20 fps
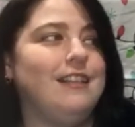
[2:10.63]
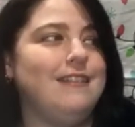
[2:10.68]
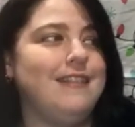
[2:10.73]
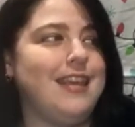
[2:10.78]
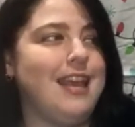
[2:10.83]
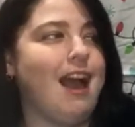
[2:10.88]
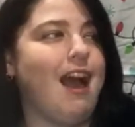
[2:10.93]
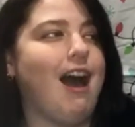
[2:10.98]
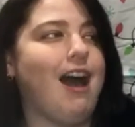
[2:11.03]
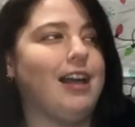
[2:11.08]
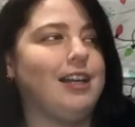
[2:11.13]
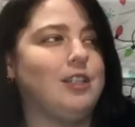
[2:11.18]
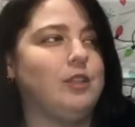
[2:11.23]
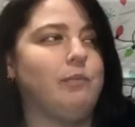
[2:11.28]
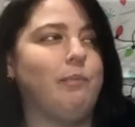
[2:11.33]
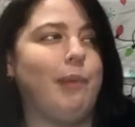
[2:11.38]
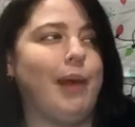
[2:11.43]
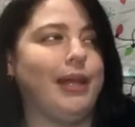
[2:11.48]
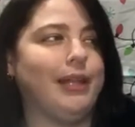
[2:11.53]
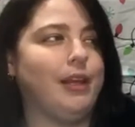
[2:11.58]
The ox
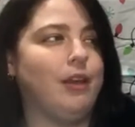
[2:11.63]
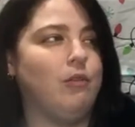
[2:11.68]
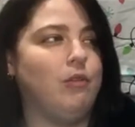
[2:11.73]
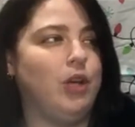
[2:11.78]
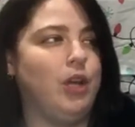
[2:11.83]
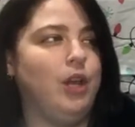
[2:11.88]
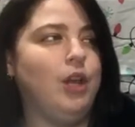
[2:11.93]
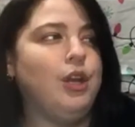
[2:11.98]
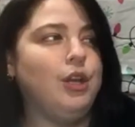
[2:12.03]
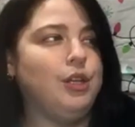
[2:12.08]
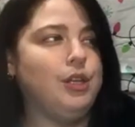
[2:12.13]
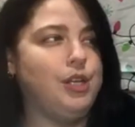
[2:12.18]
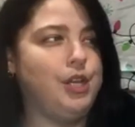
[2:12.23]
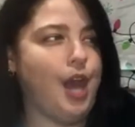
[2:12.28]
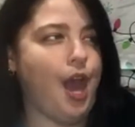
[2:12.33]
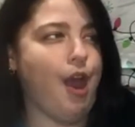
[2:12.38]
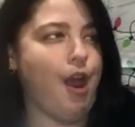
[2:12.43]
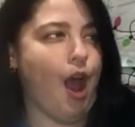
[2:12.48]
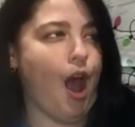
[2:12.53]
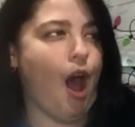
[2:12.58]
bellowed,
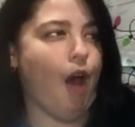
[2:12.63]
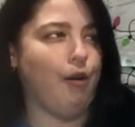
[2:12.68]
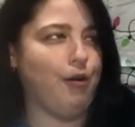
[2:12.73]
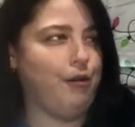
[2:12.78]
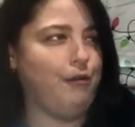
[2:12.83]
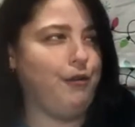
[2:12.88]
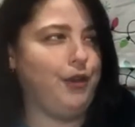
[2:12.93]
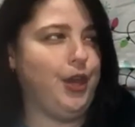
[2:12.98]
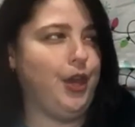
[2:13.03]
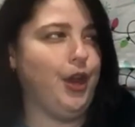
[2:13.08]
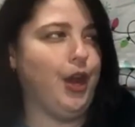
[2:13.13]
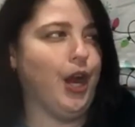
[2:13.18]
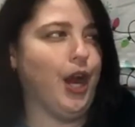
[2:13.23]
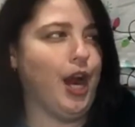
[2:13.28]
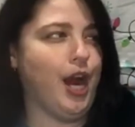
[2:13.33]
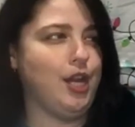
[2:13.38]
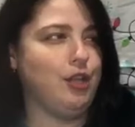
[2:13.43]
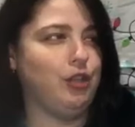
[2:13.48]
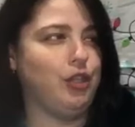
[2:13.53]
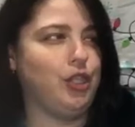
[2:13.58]
"Get out of
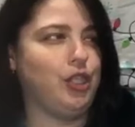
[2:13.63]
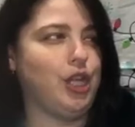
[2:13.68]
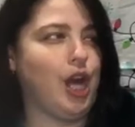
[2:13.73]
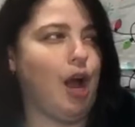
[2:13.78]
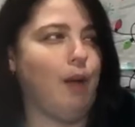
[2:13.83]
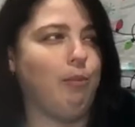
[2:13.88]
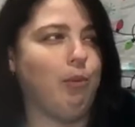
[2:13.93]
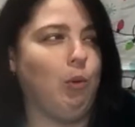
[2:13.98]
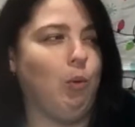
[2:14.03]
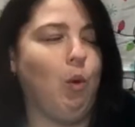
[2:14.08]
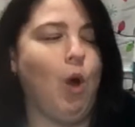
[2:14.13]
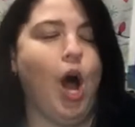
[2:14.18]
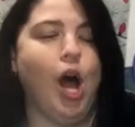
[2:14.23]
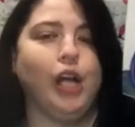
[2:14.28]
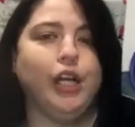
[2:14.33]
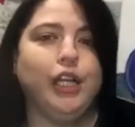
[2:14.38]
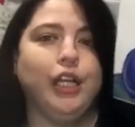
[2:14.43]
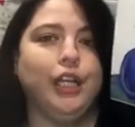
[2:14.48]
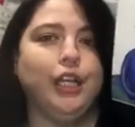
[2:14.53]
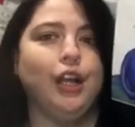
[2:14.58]
here and stop
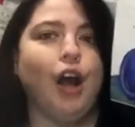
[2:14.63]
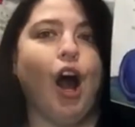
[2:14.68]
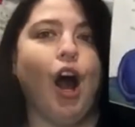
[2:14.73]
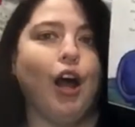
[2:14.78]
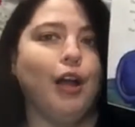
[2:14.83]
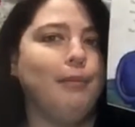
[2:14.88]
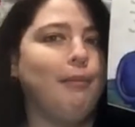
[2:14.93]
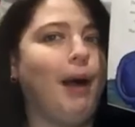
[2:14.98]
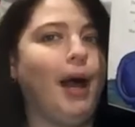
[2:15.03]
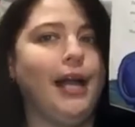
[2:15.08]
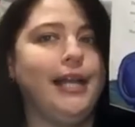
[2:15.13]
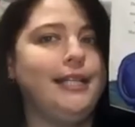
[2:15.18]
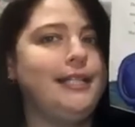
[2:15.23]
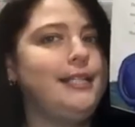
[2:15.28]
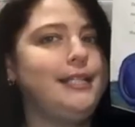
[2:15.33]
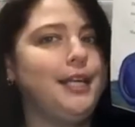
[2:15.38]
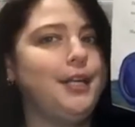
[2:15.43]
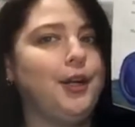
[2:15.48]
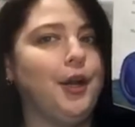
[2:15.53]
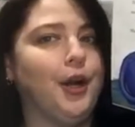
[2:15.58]
walking on my
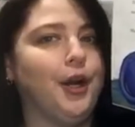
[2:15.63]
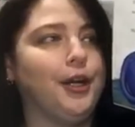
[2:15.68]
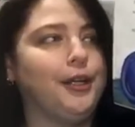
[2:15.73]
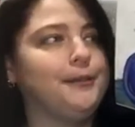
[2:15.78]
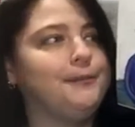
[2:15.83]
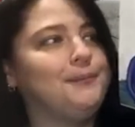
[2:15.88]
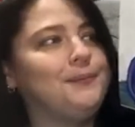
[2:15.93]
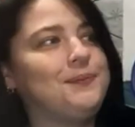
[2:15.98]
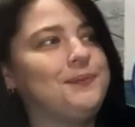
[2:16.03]
dinner."